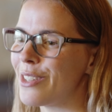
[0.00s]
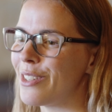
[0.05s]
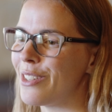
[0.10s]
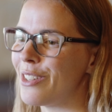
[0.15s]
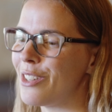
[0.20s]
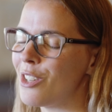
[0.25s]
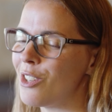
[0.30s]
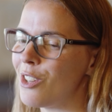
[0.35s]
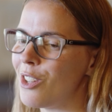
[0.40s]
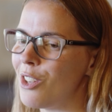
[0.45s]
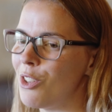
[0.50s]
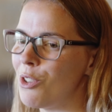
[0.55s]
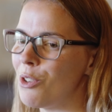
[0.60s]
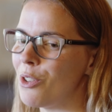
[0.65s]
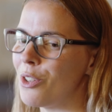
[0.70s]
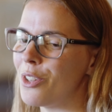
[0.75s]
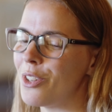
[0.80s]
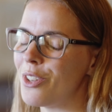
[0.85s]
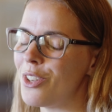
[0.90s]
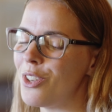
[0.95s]
and
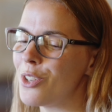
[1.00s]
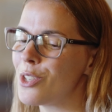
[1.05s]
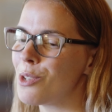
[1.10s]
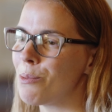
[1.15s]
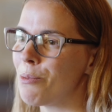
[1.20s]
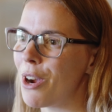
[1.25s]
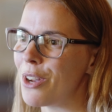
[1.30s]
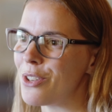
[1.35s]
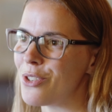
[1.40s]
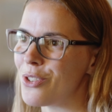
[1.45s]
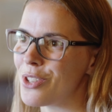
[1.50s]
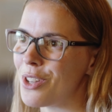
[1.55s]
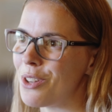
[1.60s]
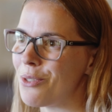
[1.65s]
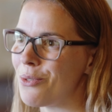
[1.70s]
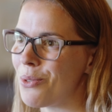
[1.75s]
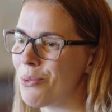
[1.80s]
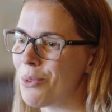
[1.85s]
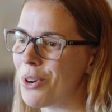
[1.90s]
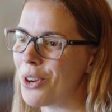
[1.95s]
you'll surprise
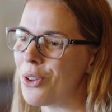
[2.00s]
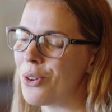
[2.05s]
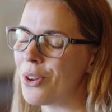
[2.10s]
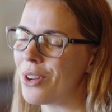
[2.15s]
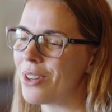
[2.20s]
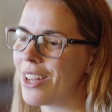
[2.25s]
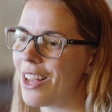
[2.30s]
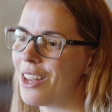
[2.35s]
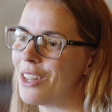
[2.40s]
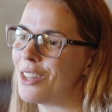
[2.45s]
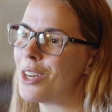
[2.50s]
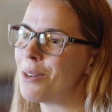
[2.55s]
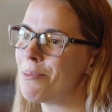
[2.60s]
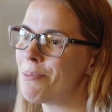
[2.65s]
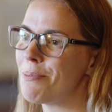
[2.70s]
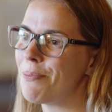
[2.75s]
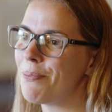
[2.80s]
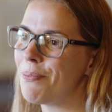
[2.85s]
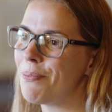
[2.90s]
yourself with where you end up.